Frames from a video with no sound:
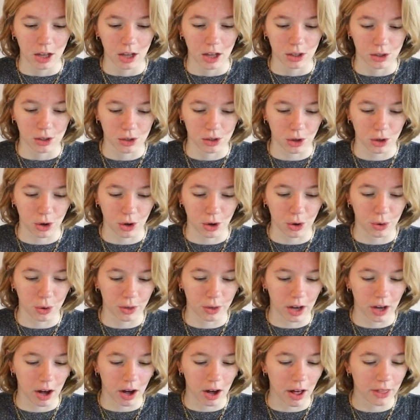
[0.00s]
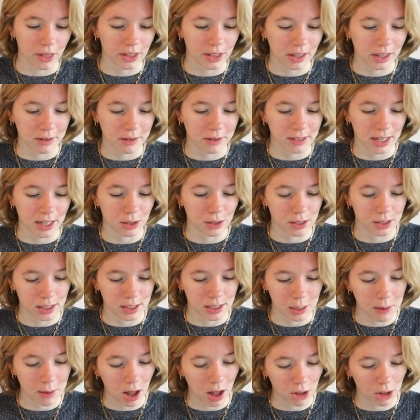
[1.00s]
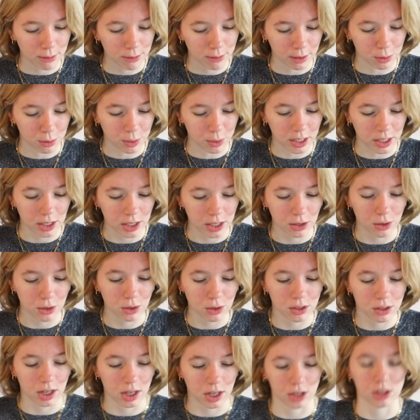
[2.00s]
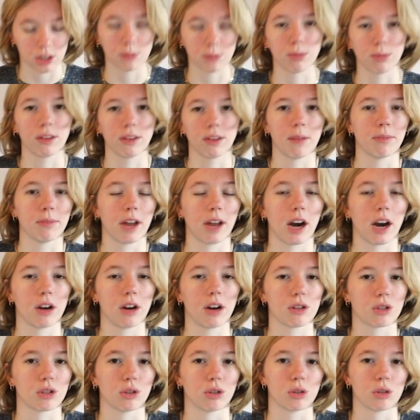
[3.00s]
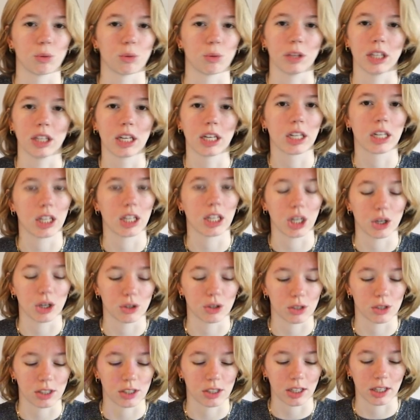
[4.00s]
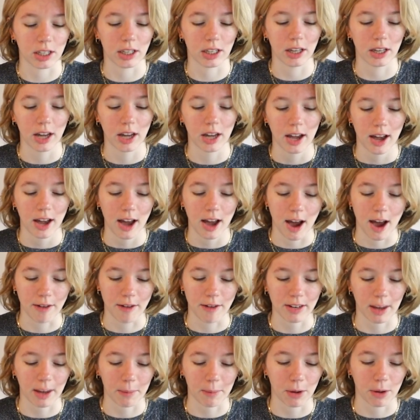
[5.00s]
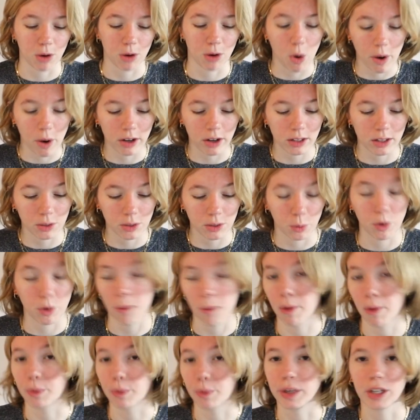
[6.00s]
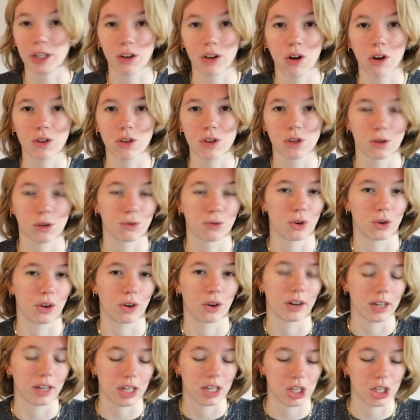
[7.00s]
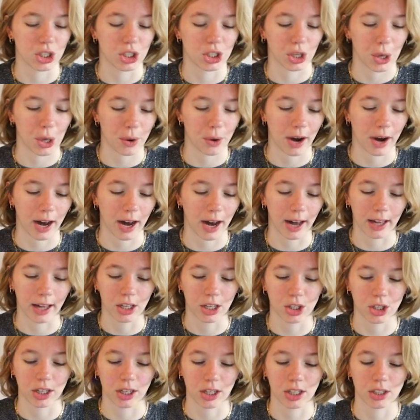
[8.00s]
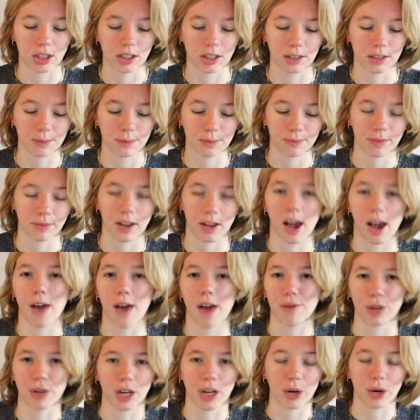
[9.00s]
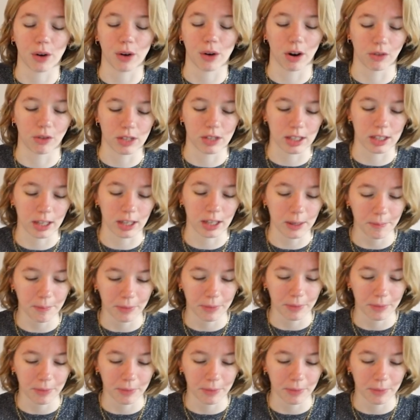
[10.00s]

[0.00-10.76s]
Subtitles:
So on the left side you see all of my reading goals. I just put them there so it's really clear to see every time I go on it what my reading goals are for each year. I change it every year, obviously.